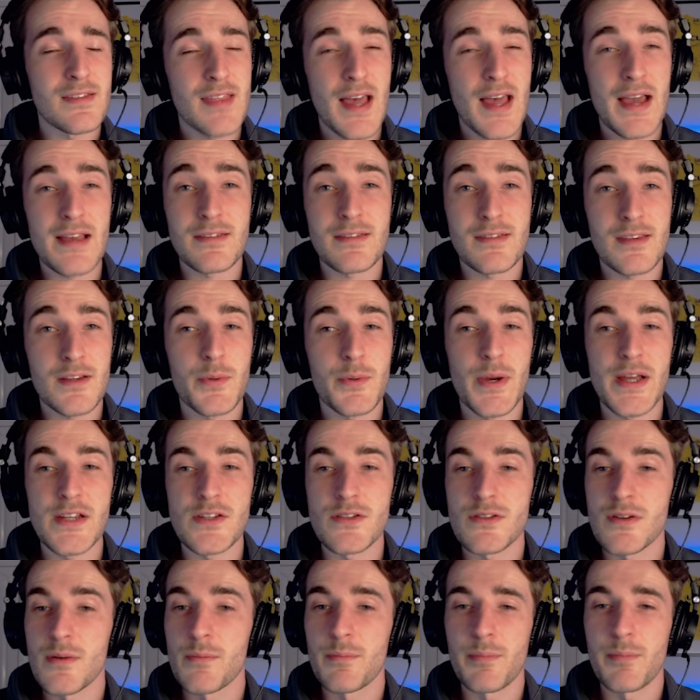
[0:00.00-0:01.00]
That's the
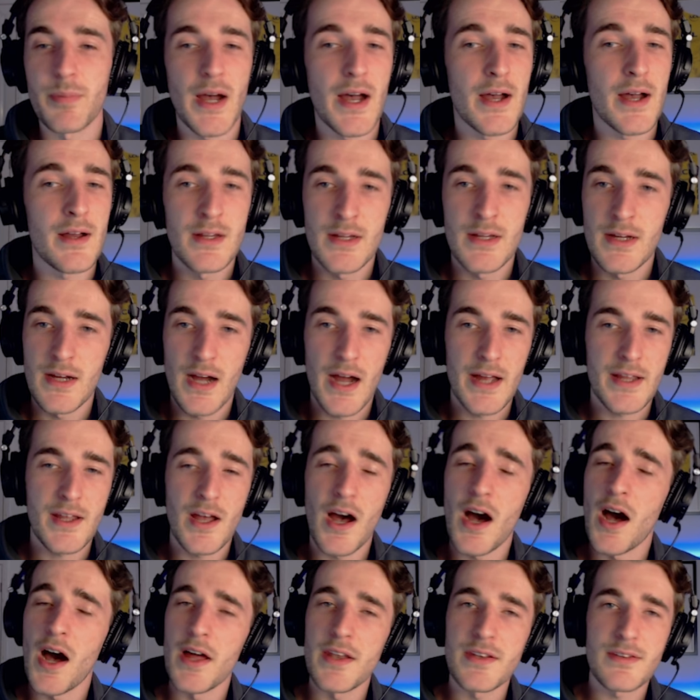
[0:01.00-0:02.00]
question, but I
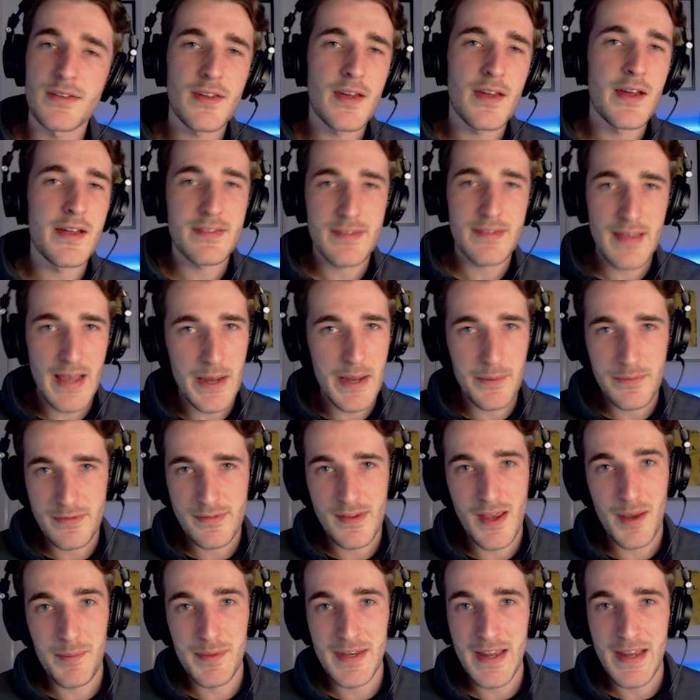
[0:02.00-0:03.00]
can't turn down
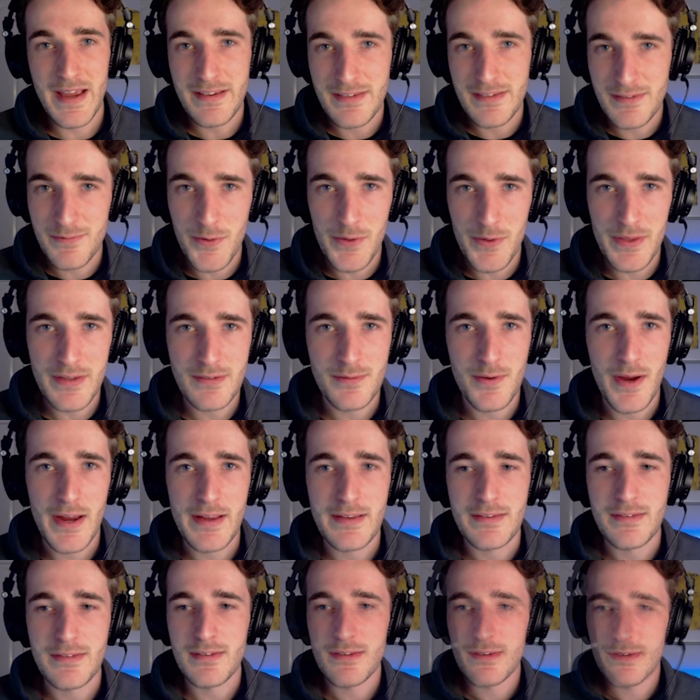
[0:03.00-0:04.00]
Simon Yates for this
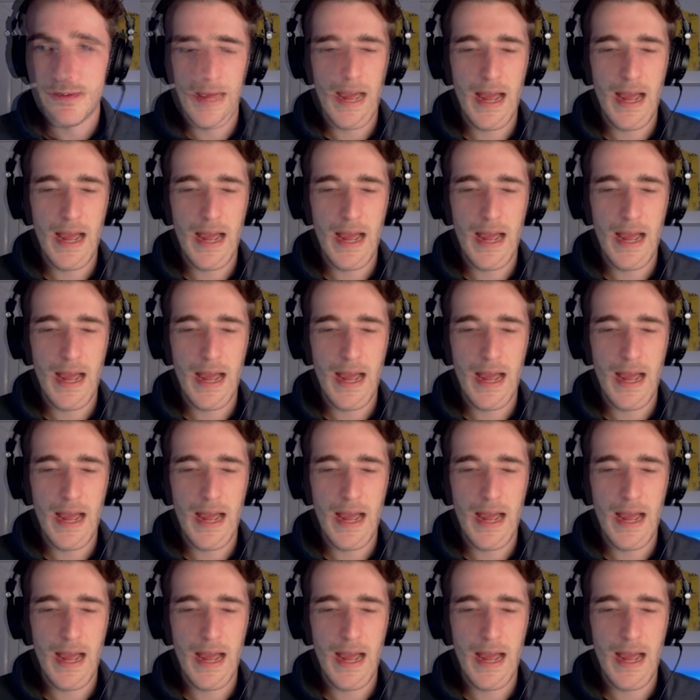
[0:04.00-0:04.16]
race.